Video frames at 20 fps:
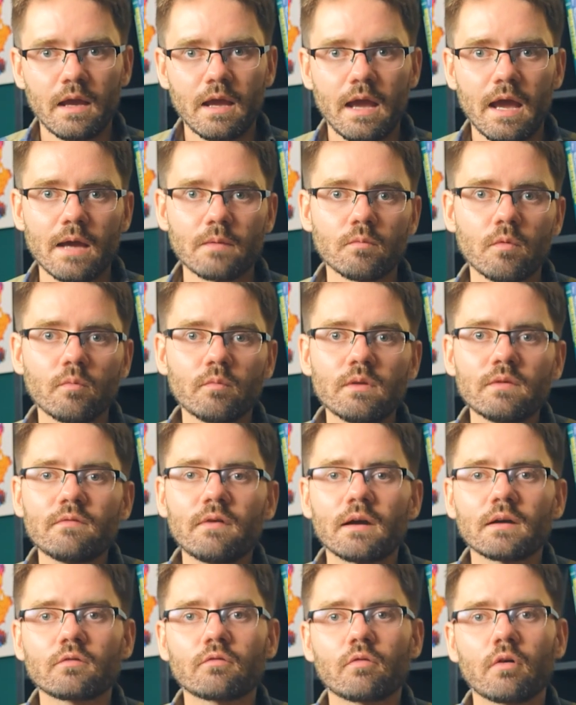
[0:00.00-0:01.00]
And when we've
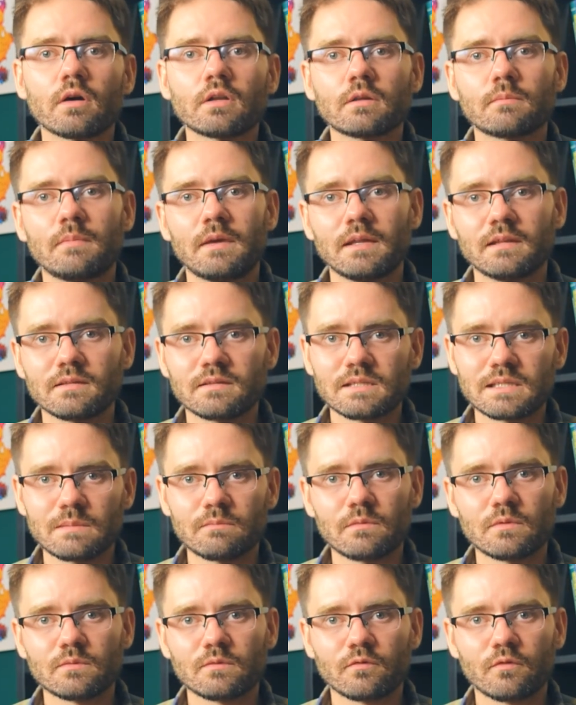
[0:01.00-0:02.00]
had chronic pain and
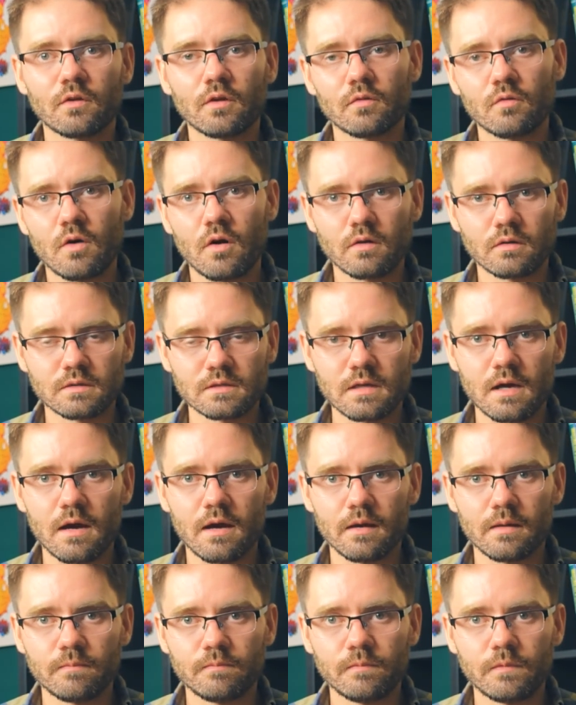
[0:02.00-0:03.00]
symptoms for a long
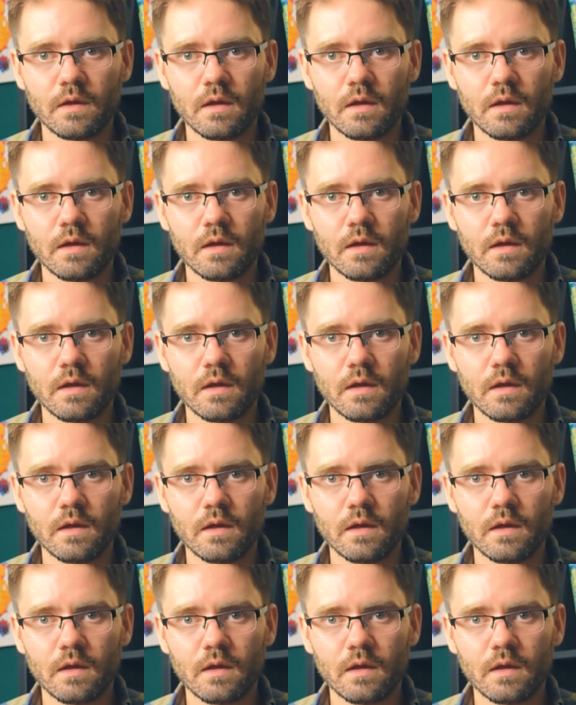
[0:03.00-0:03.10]
time,